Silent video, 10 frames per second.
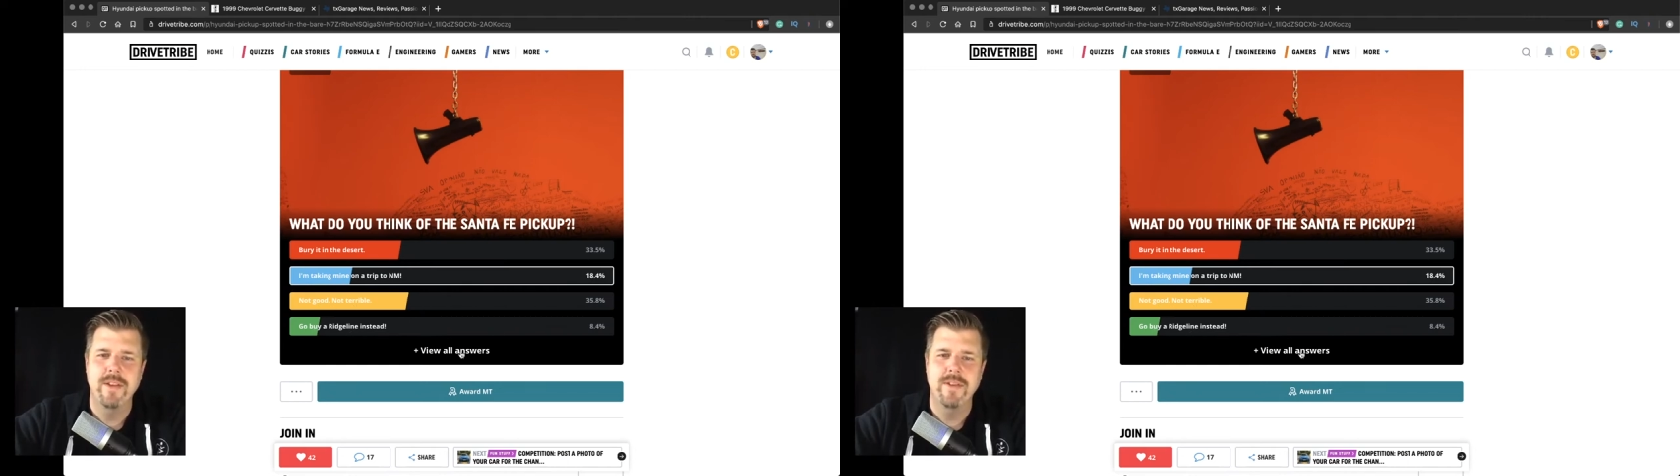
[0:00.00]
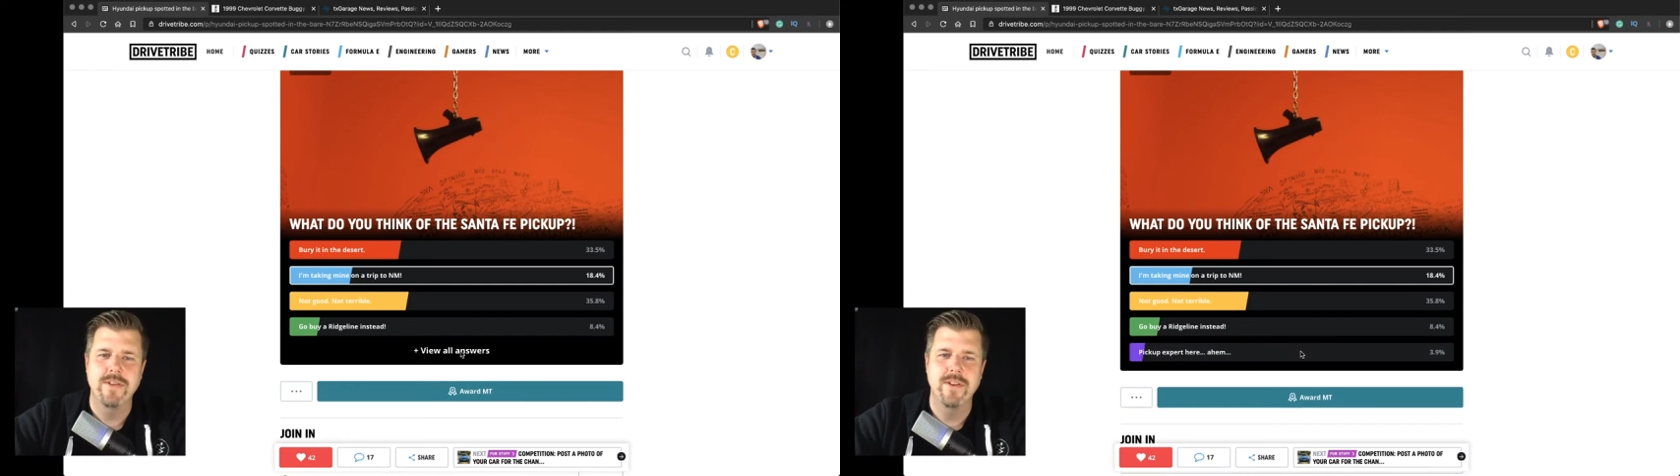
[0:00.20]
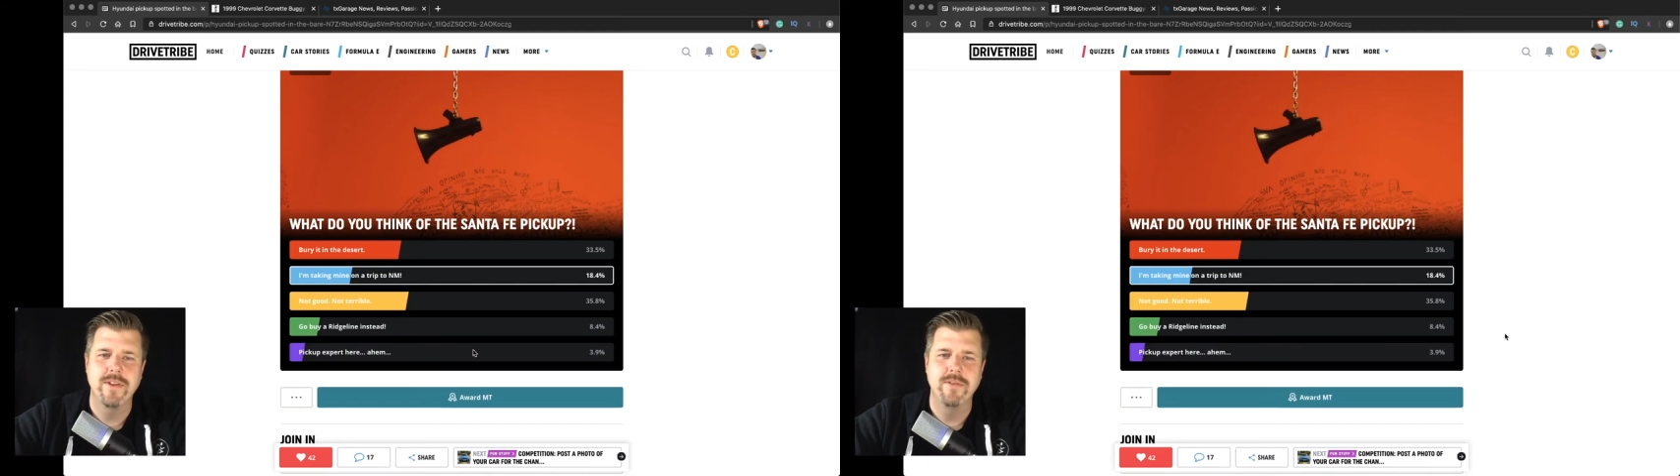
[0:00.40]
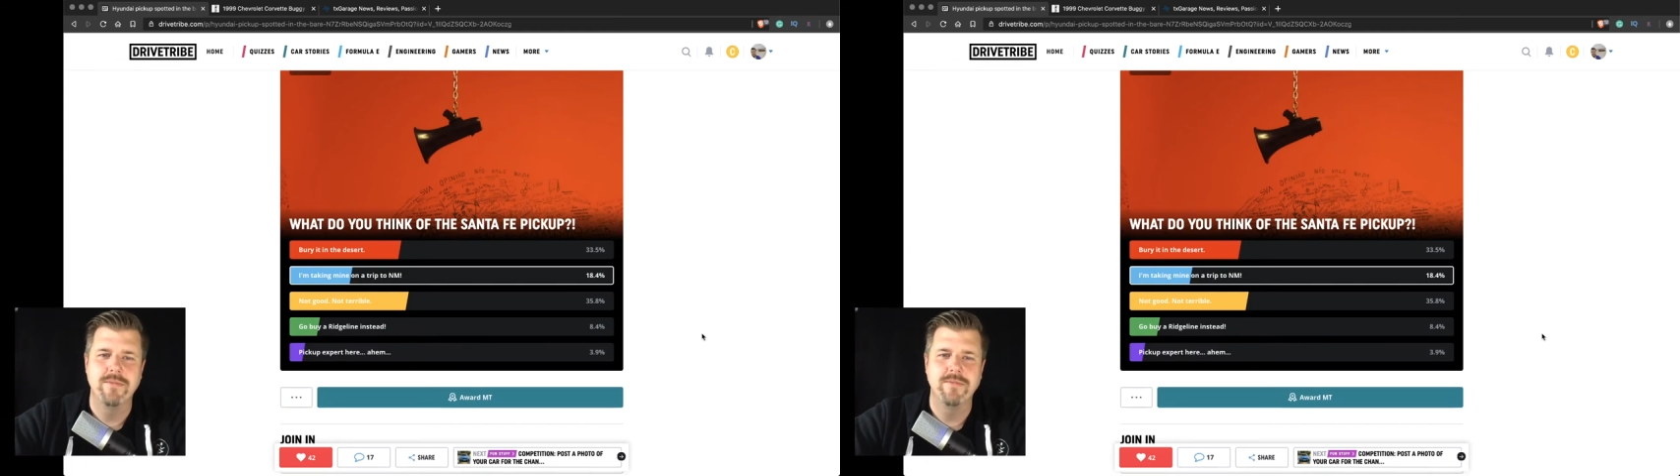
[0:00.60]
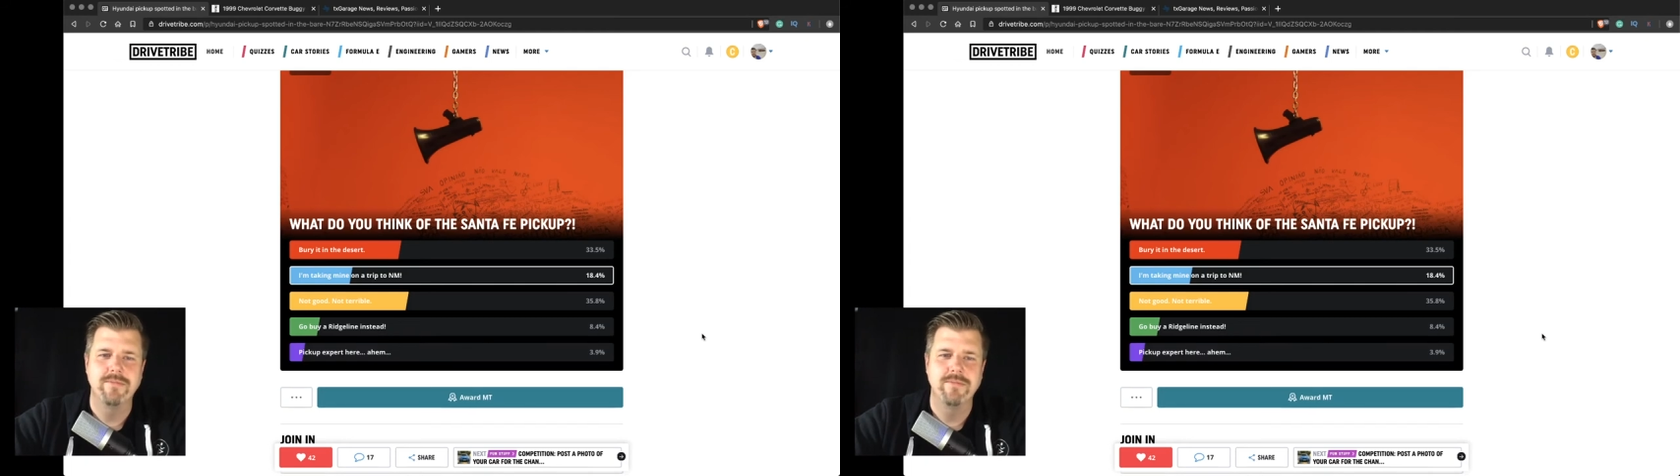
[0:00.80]

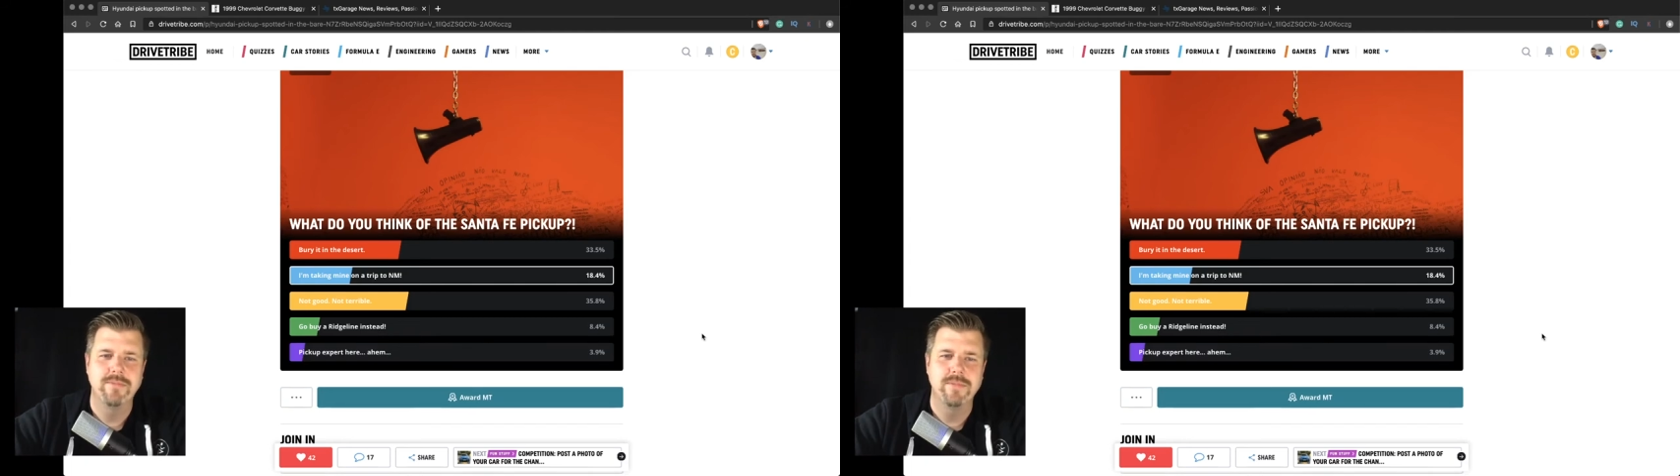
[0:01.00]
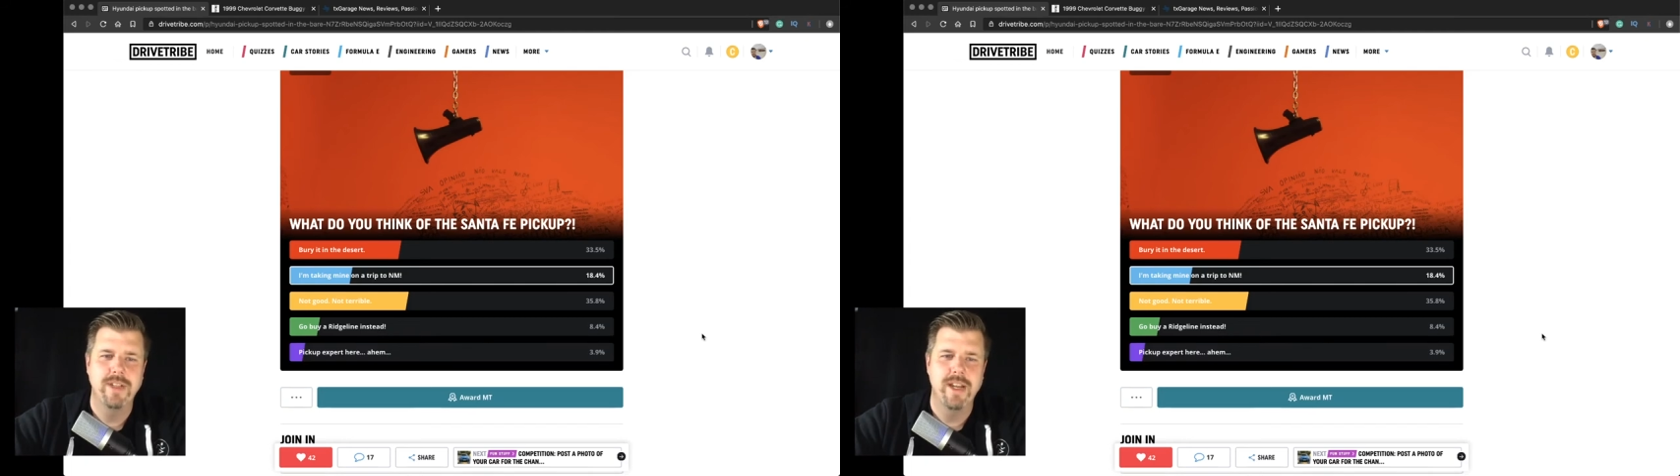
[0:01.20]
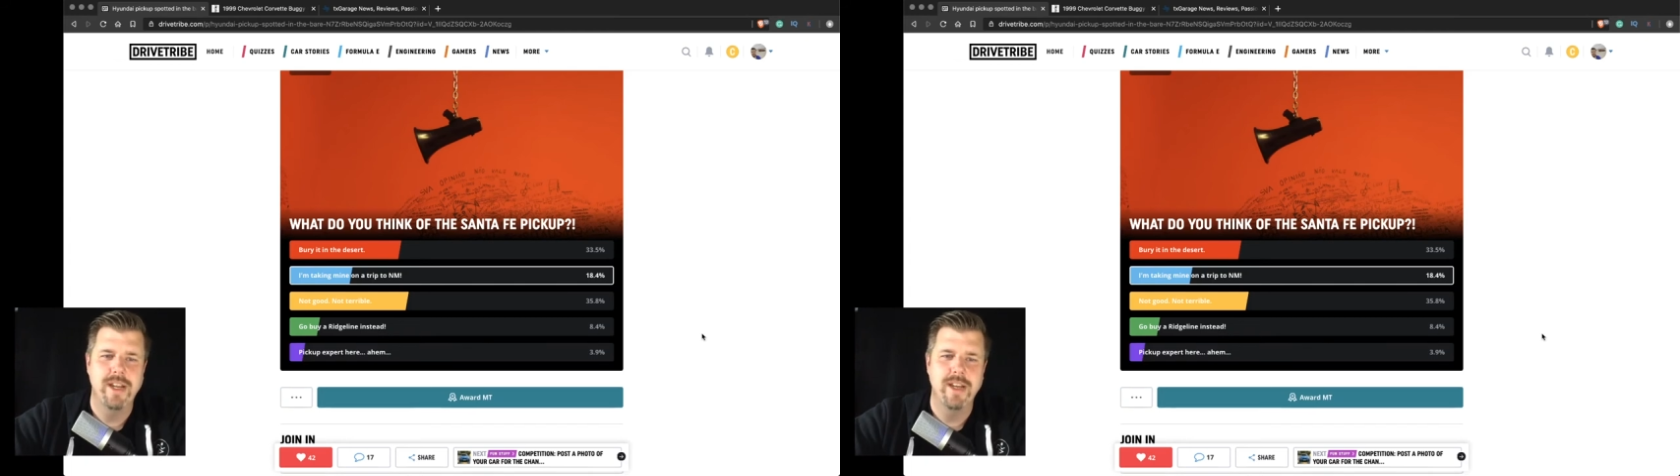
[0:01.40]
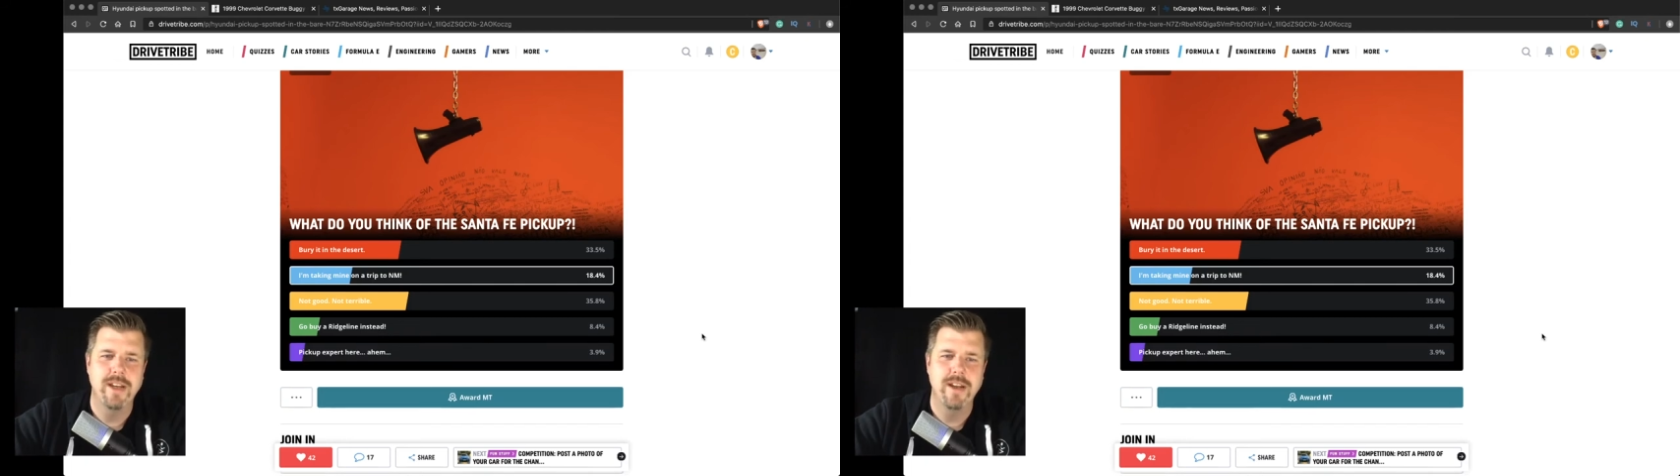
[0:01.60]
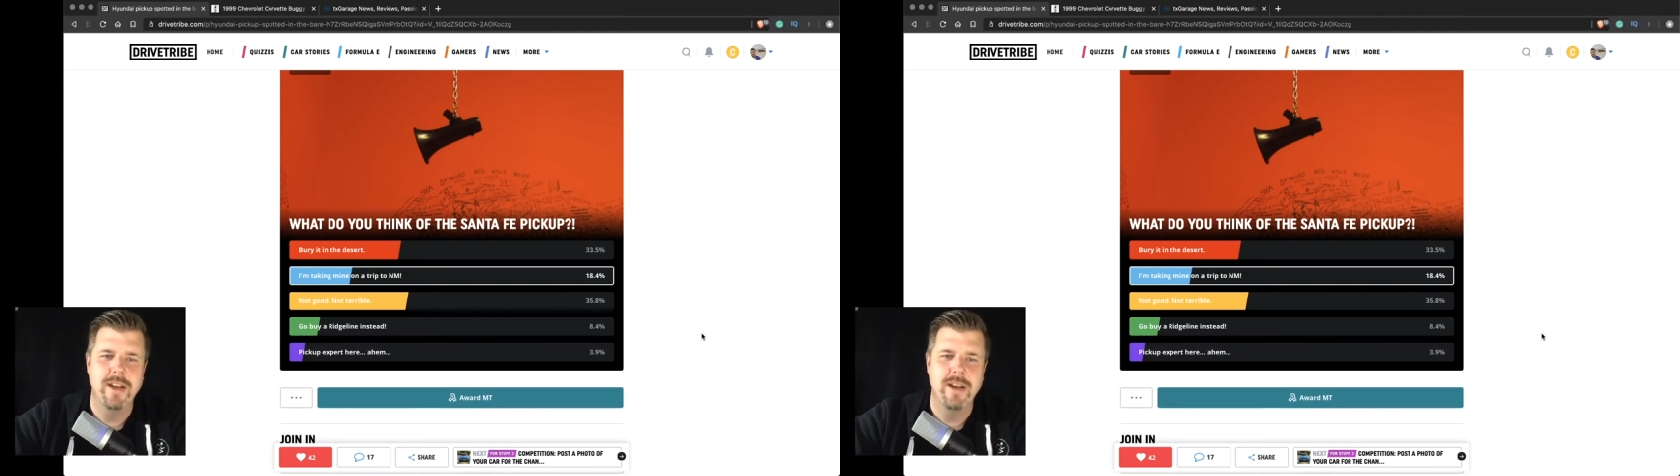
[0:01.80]
So, and